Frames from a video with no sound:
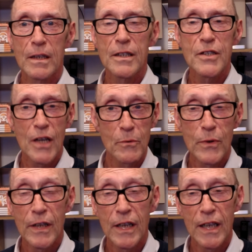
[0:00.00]
So
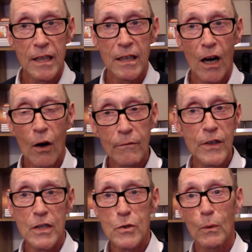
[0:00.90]
the
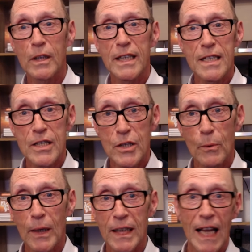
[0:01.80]
obvious one is
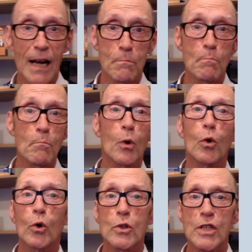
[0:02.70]
to allow
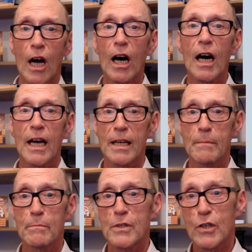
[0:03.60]
more
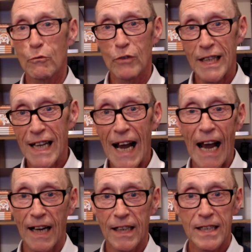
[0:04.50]
time to
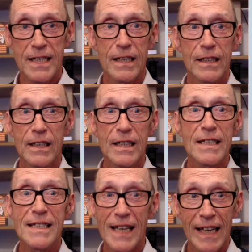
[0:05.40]
react
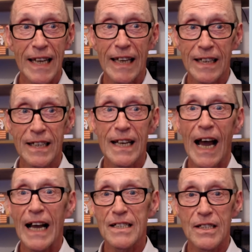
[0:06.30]
to hidden
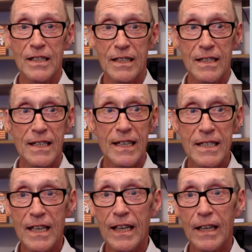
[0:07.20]
hazards,
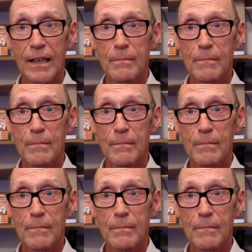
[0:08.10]
is it?